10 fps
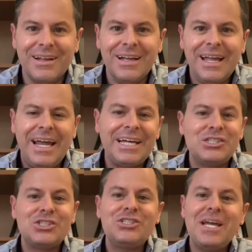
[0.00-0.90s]
And I
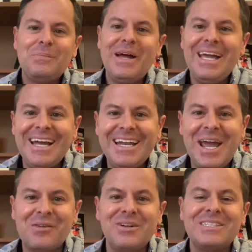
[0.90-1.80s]
just shake my head
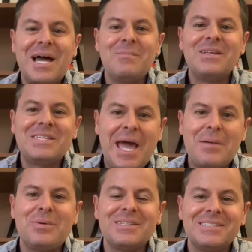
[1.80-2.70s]
every time this
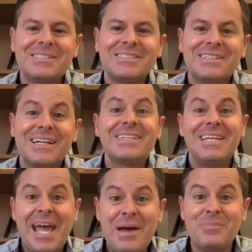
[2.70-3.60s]
happens because it
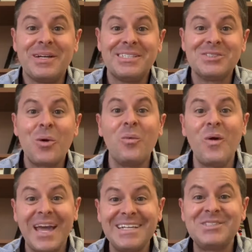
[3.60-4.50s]
happens
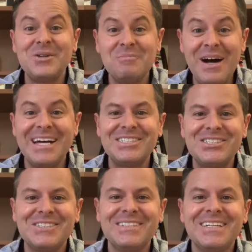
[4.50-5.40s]
way too
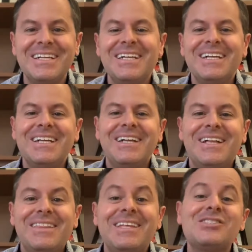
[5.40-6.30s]
much.
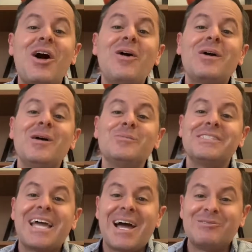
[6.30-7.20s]
This all comes
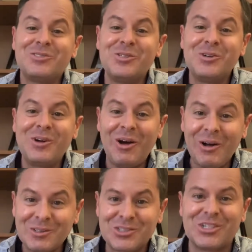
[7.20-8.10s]
down to
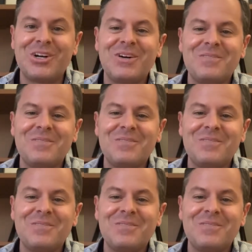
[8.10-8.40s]
culture.